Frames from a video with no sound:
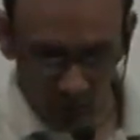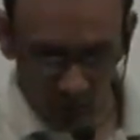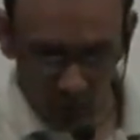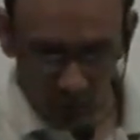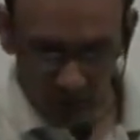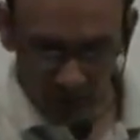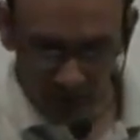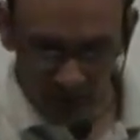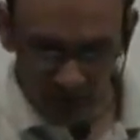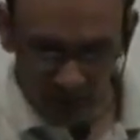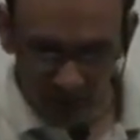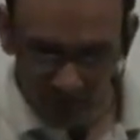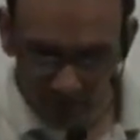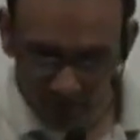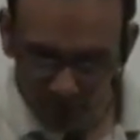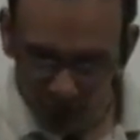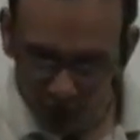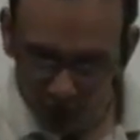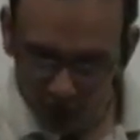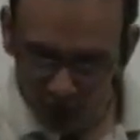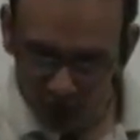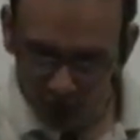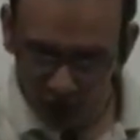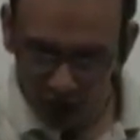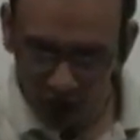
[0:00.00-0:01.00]
when the speed
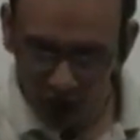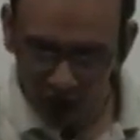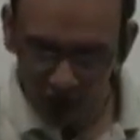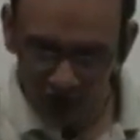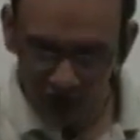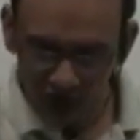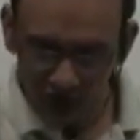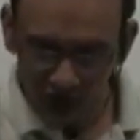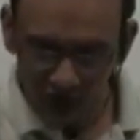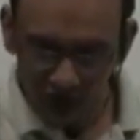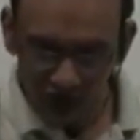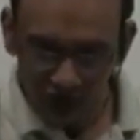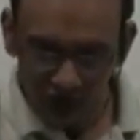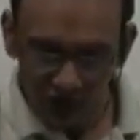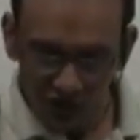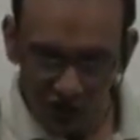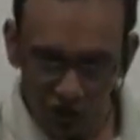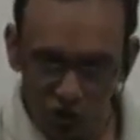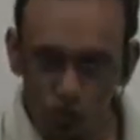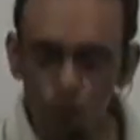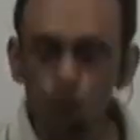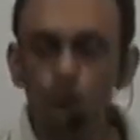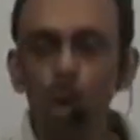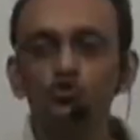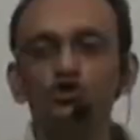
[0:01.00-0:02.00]
of the car is
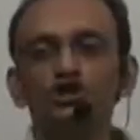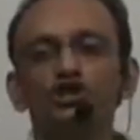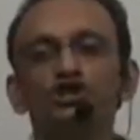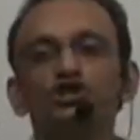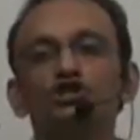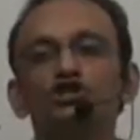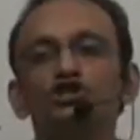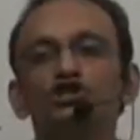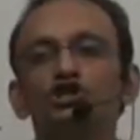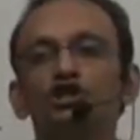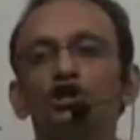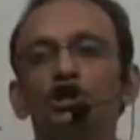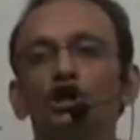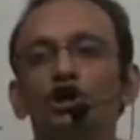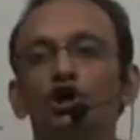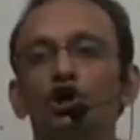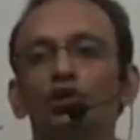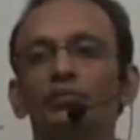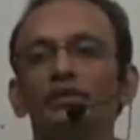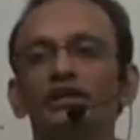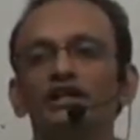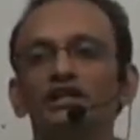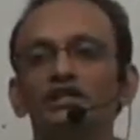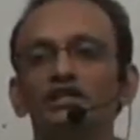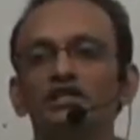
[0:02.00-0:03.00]
increased to 60
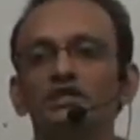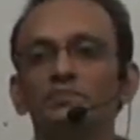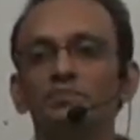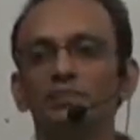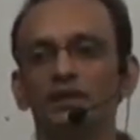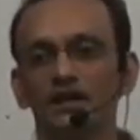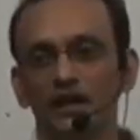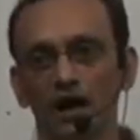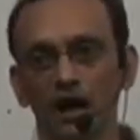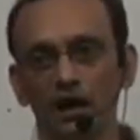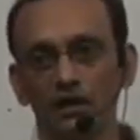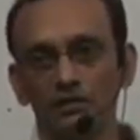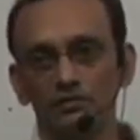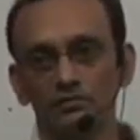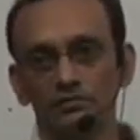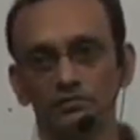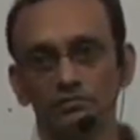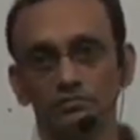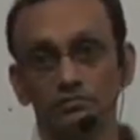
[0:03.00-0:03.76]
kilometers per hour.